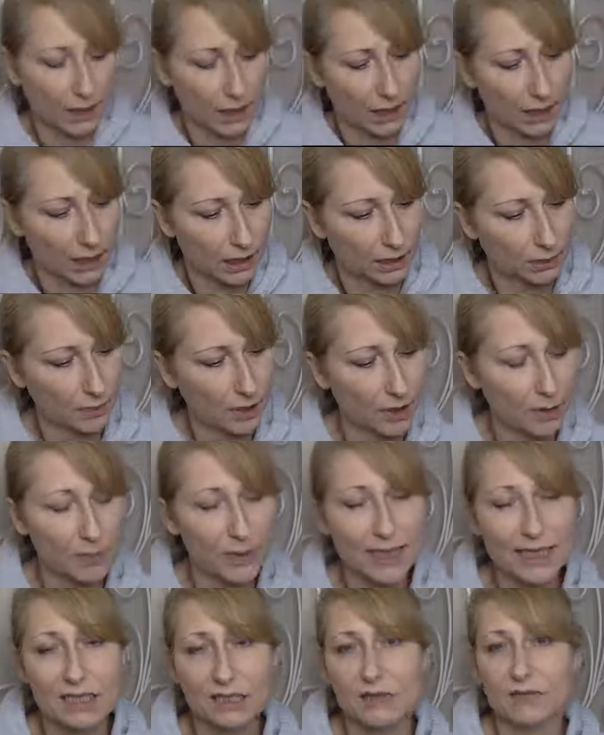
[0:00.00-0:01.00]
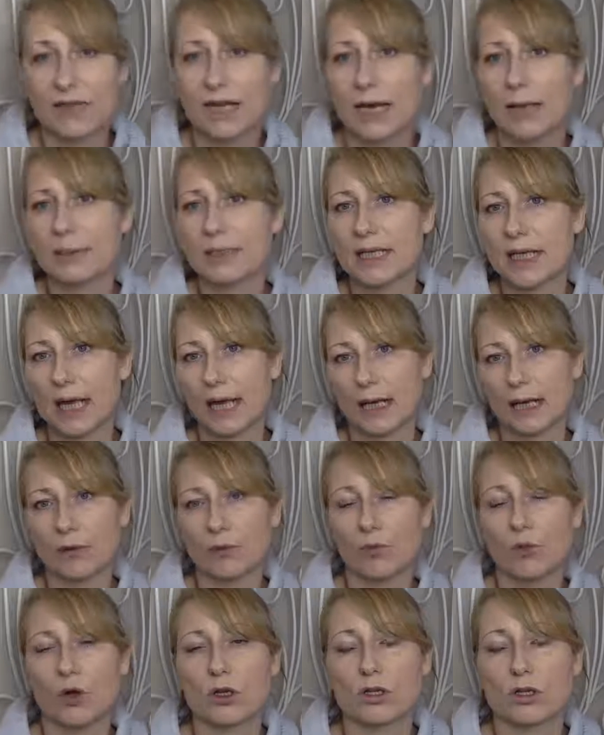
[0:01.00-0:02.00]
Um, at the best of times, that
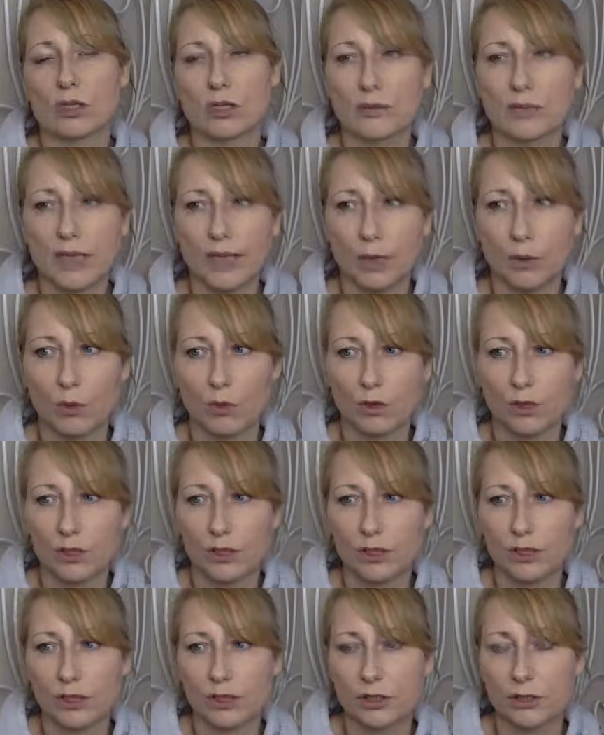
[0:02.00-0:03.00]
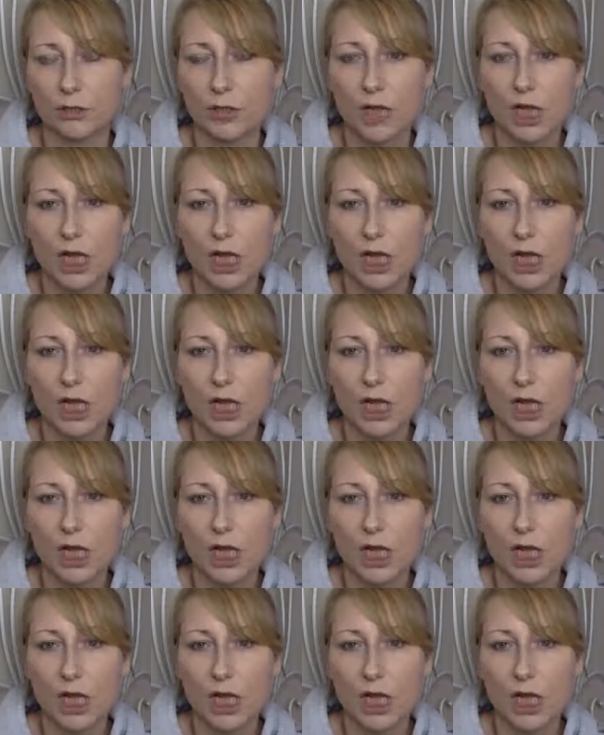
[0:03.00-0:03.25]
wasn't something I wanted to do,